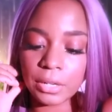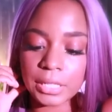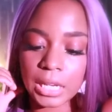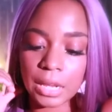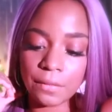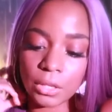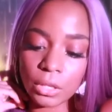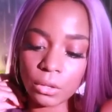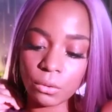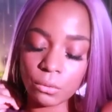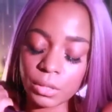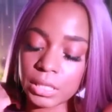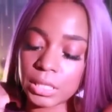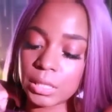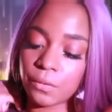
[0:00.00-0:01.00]
is giving you,
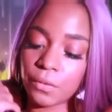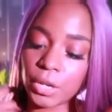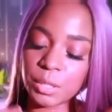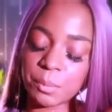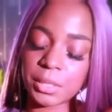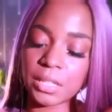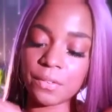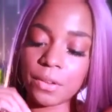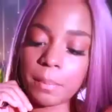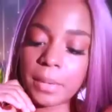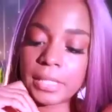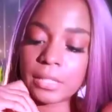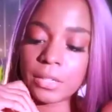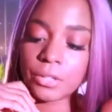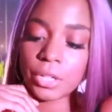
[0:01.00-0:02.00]
this is a very specific
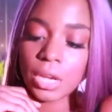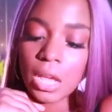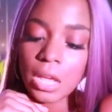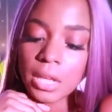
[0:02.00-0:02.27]
message.